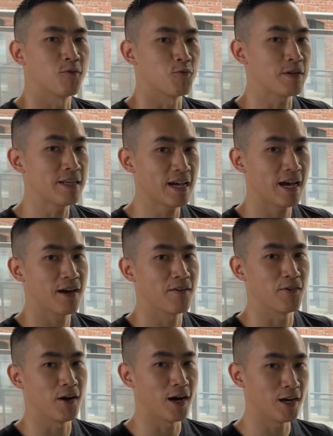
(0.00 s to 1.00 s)
We have
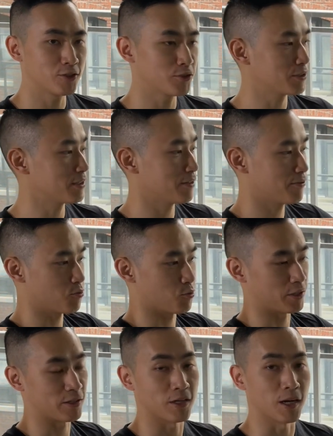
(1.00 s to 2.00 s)
hundreds of different
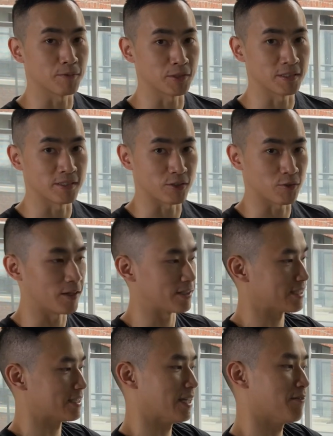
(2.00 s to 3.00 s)
workout options across
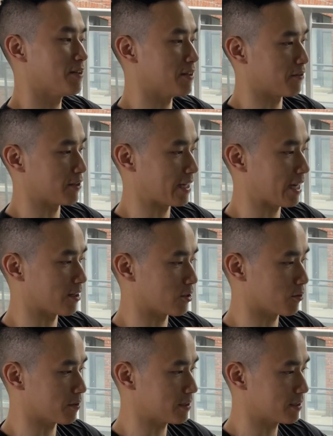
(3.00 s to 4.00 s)
7 different
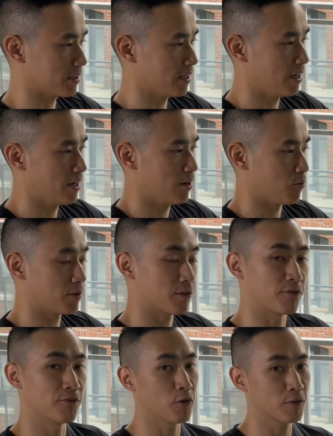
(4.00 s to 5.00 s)
categories with a
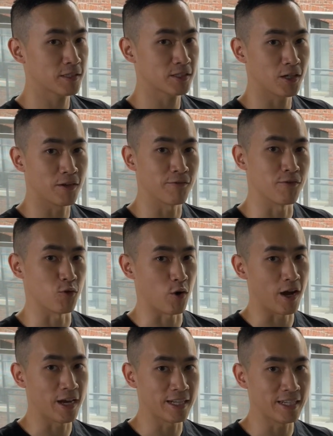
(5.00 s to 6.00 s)
focus on
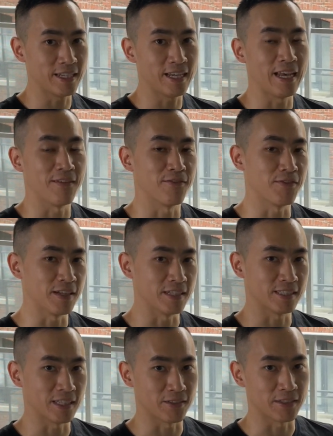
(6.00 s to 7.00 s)
variety and
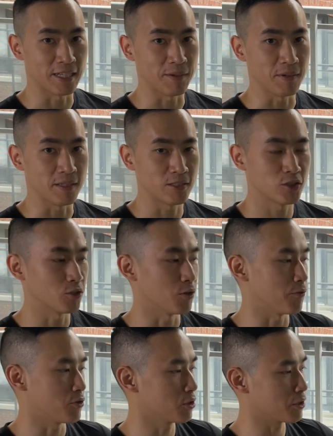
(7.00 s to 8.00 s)
fitness entertainment. So
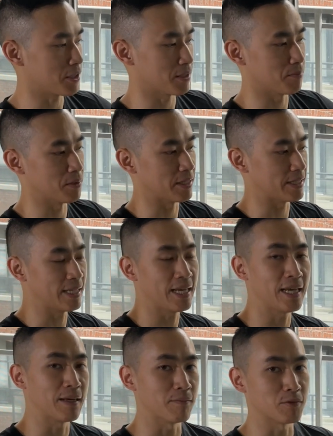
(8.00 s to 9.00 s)
if you're looking to play
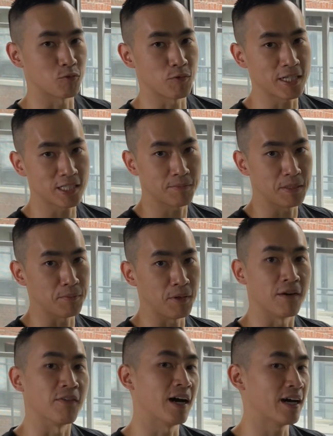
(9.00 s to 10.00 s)
games, race people,
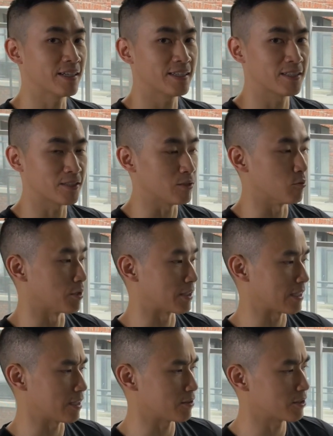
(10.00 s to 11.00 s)
have high intensity
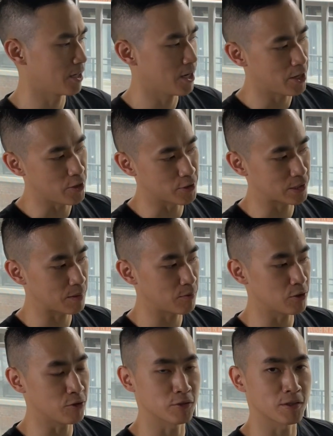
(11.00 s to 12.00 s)
workouts, you're someone
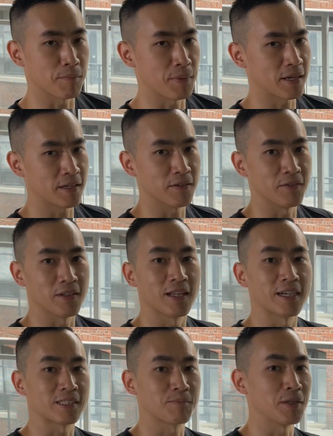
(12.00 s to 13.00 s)
who's competitive and
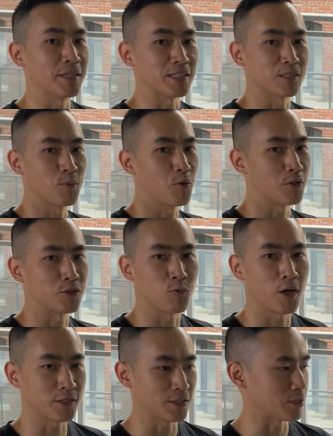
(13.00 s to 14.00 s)
likes playing sports,
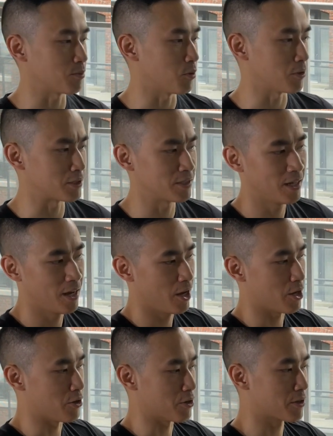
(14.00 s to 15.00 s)
watching sports,
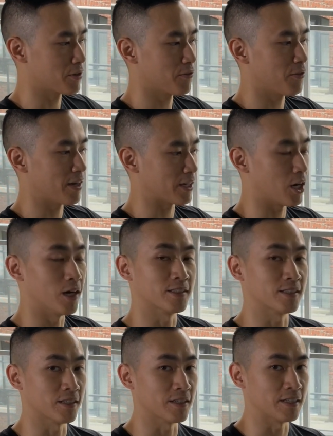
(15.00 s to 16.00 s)
you're going to find
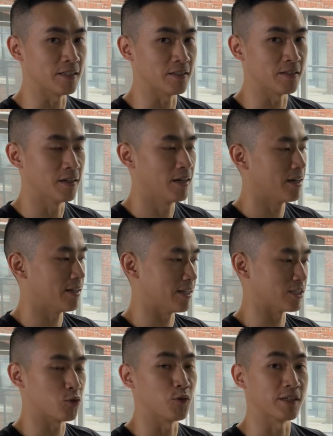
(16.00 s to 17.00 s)
content on here that
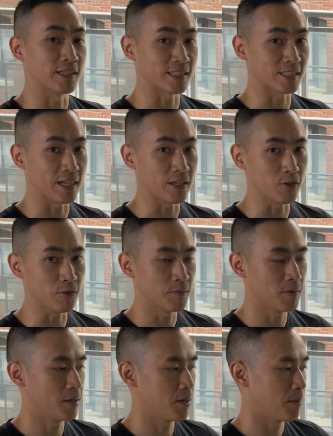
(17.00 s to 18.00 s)
is going to excite you.
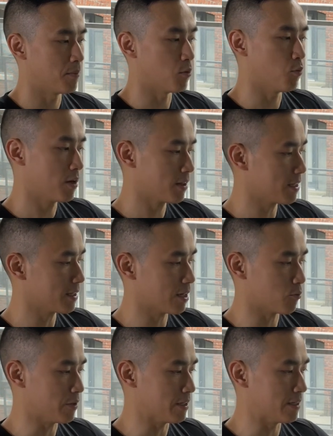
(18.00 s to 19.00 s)
But one thing that
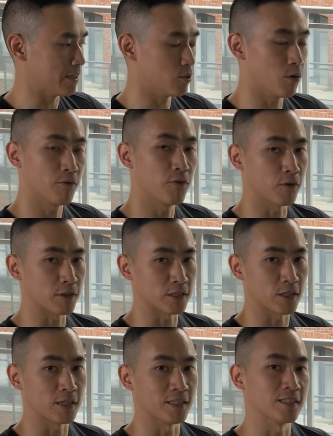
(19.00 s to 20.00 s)
we don't focus
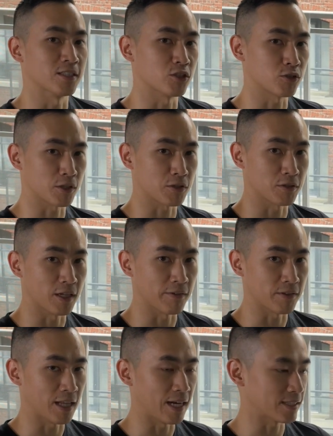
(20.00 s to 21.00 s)
on is instructor live
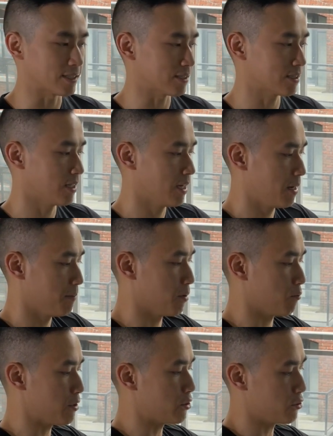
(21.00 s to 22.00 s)
classes. But
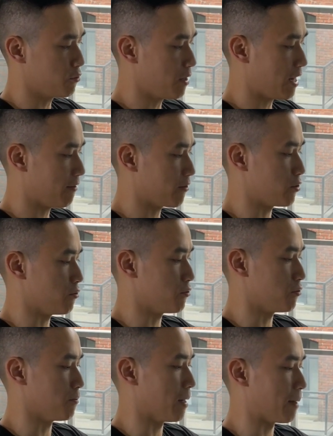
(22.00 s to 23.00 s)
we do have a
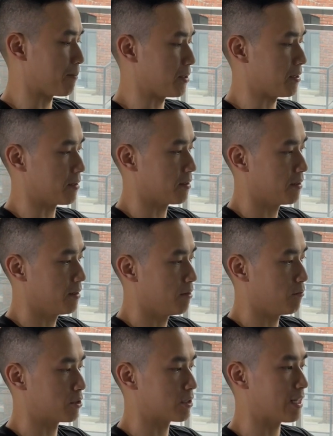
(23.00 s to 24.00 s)
YouTube app here,
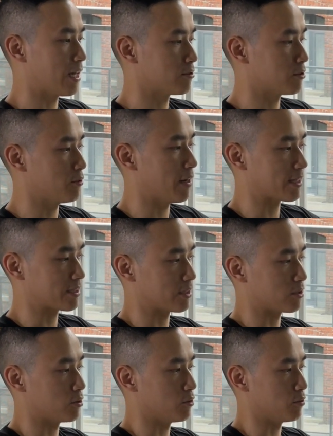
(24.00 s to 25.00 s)
which allows you
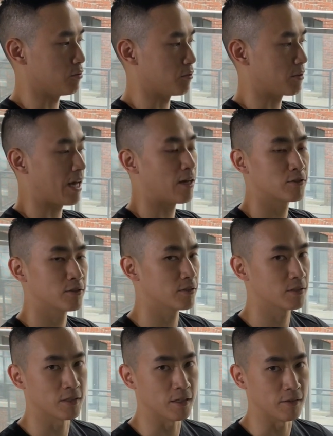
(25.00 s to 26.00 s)
access to
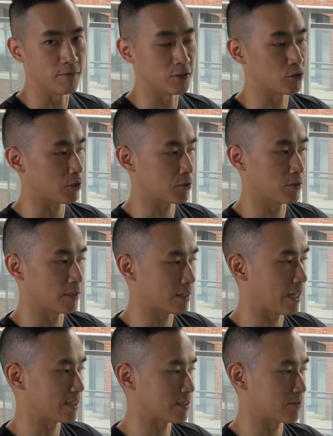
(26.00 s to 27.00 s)
thousands of instructor-led
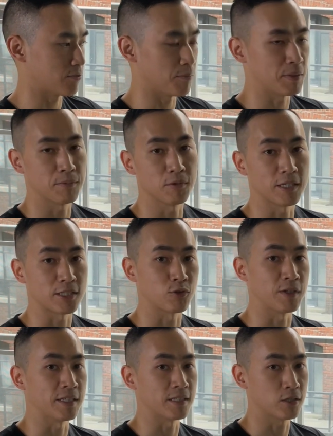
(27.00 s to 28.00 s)
classes from people like
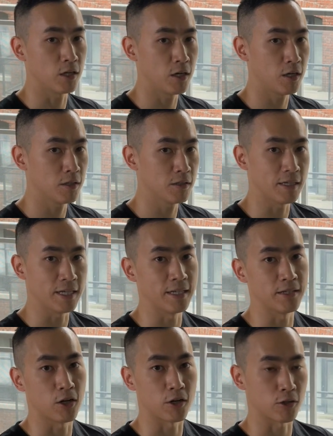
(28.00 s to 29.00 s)
Training Tall
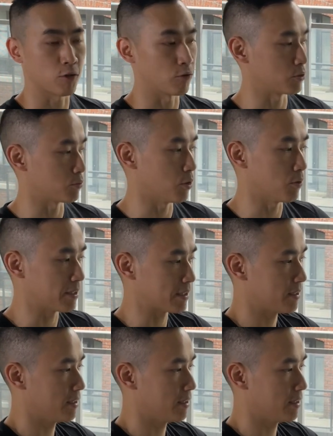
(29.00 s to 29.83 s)
and Dark Horse Rowing.